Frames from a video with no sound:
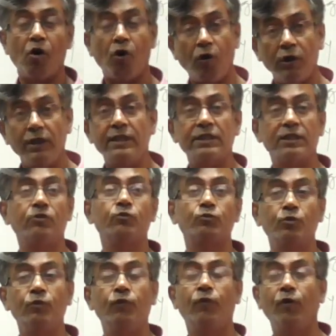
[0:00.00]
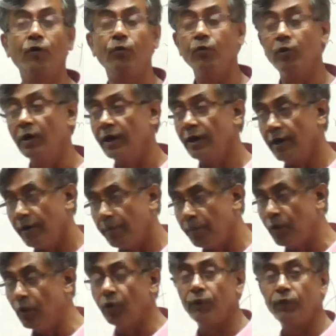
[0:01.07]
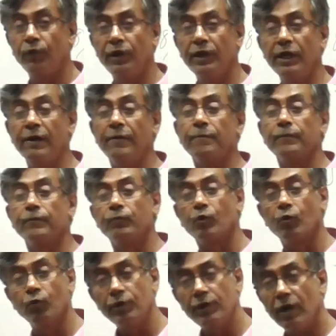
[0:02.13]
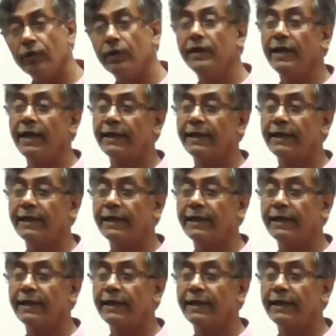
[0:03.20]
All these things will follow beautifully without any